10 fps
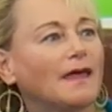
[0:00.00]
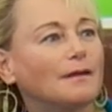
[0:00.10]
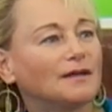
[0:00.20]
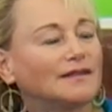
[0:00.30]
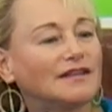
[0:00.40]

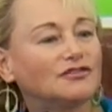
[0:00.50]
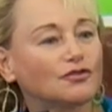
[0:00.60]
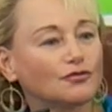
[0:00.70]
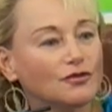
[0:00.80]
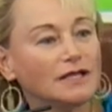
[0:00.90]
but that's
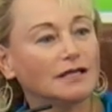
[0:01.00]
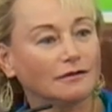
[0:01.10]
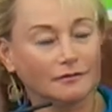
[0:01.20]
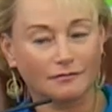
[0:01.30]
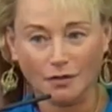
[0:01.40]

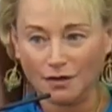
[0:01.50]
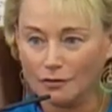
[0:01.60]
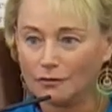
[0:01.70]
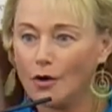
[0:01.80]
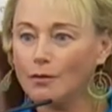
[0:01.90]
agreed with
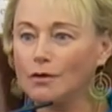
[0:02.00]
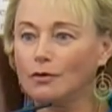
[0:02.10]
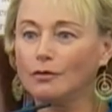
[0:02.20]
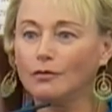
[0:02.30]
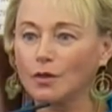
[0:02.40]

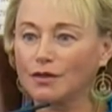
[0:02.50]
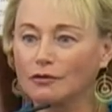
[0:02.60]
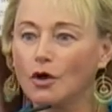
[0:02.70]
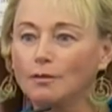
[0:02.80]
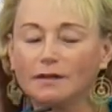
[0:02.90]
global
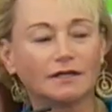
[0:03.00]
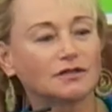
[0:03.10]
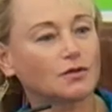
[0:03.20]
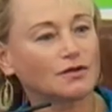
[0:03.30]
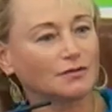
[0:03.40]

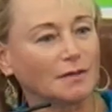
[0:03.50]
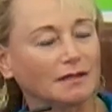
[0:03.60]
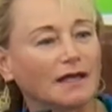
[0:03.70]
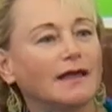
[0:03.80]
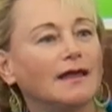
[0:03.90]
endorsement.
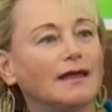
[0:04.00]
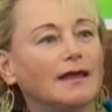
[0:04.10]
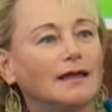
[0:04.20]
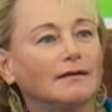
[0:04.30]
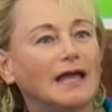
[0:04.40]

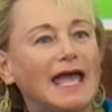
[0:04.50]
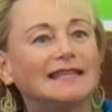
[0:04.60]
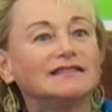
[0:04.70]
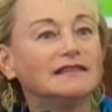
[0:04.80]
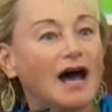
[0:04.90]

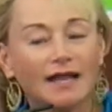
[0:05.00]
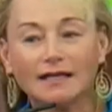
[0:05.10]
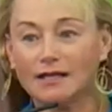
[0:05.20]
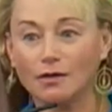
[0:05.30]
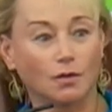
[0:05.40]
It's not
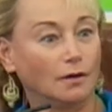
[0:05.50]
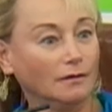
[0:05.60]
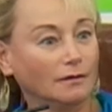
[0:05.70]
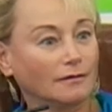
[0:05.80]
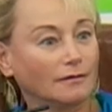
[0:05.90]

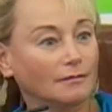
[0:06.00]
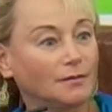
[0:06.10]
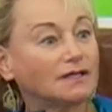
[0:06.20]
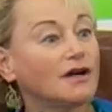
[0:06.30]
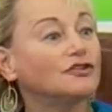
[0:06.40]
equal,
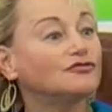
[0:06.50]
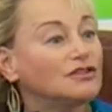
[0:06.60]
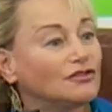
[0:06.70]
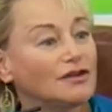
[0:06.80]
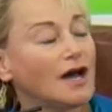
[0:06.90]
but
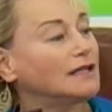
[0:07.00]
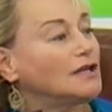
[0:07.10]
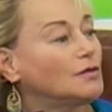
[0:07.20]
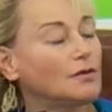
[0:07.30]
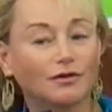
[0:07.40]
countries are not
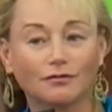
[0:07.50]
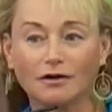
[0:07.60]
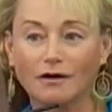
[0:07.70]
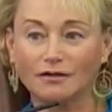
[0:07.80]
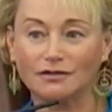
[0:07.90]
equal with
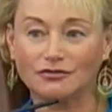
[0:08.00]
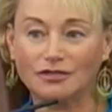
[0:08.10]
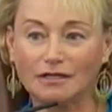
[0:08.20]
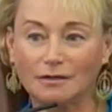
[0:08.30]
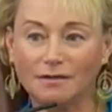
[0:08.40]
regard to
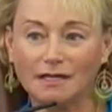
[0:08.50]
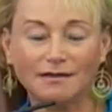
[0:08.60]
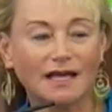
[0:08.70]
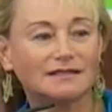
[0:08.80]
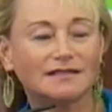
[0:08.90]
GDP.
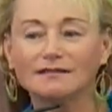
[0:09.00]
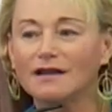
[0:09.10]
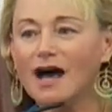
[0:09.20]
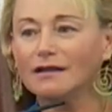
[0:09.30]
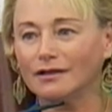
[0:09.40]
That's
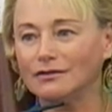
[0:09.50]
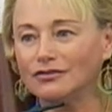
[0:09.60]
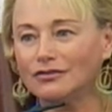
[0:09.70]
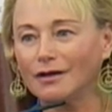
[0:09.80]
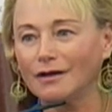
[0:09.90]
acknowledged.